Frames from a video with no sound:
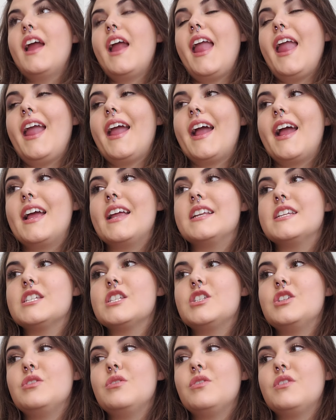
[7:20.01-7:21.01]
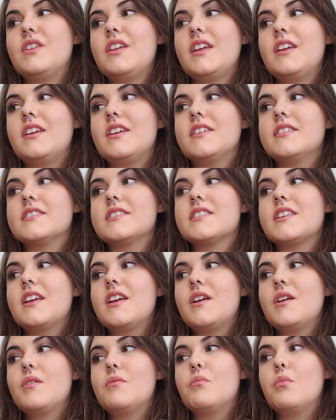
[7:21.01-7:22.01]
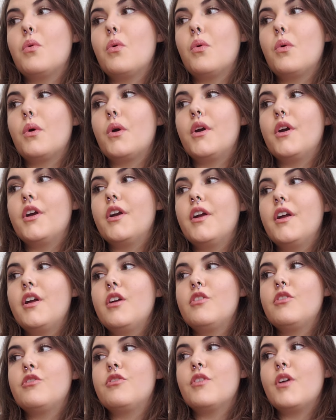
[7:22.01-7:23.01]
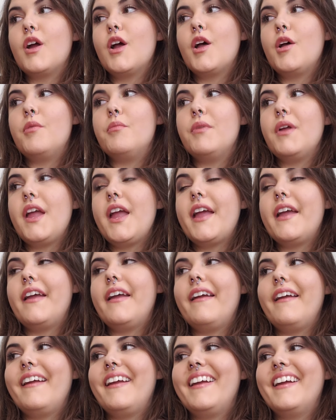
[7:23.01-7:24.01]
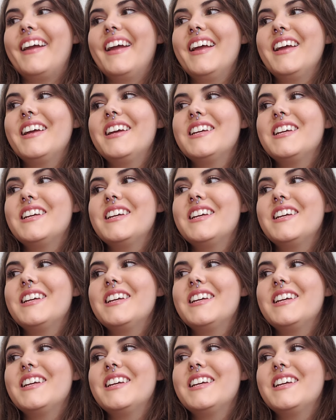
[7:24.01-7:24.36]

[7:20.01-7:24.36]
and do things more from a